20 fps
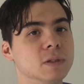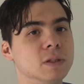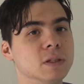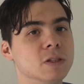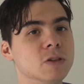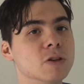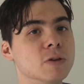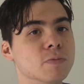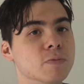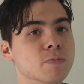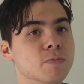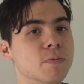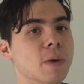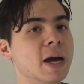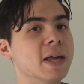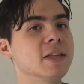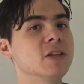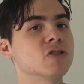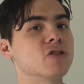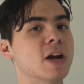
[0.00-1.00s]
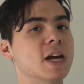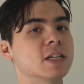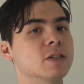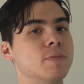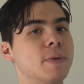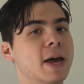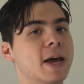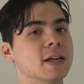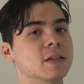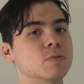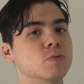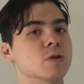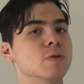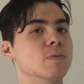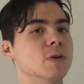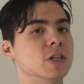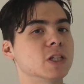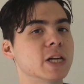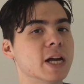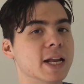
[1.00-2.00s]
you can buy these trash bags pretty
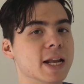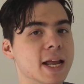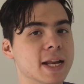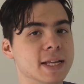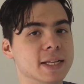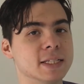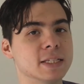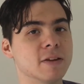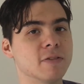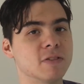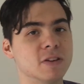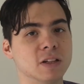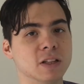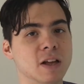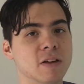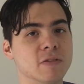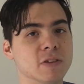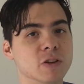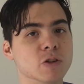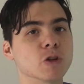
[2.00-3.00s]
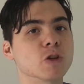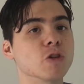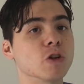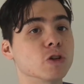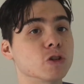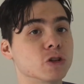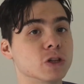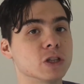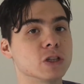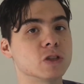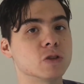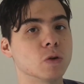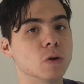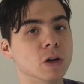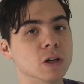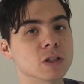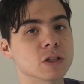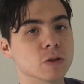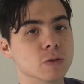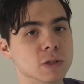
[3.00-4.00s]
much at any 7-Eleven or grocery
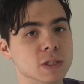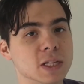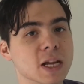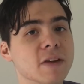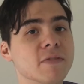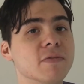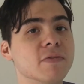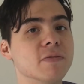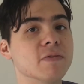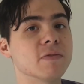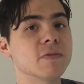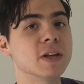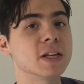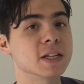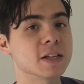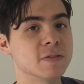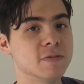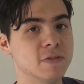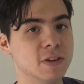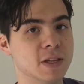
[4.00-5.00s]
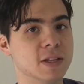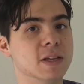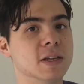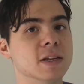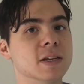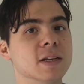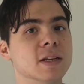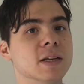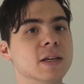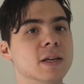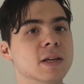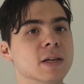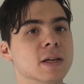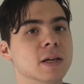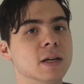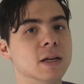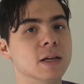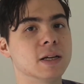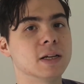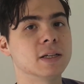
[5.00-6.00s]
store, so it's not inconvenient.
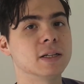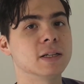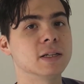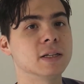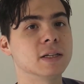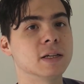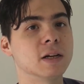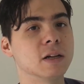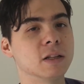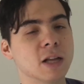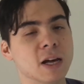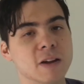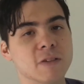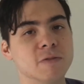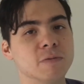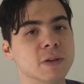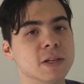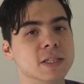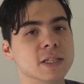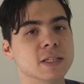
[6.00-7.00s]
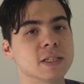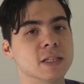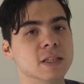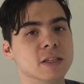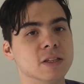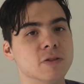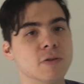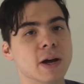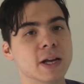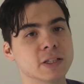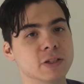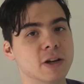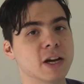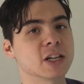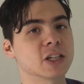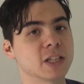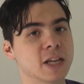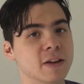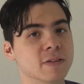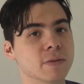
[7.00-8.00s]
And a lot of places in the US, you
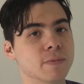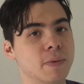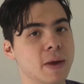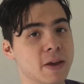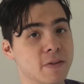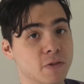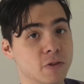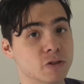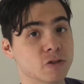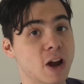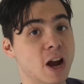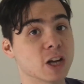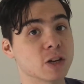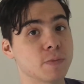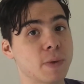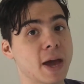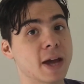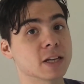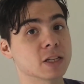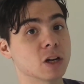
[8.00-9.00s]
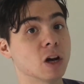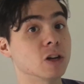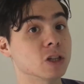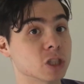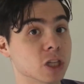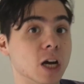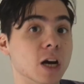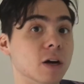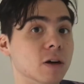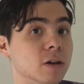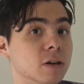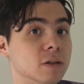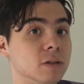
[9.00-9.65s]
actually have to pay for trash bags also.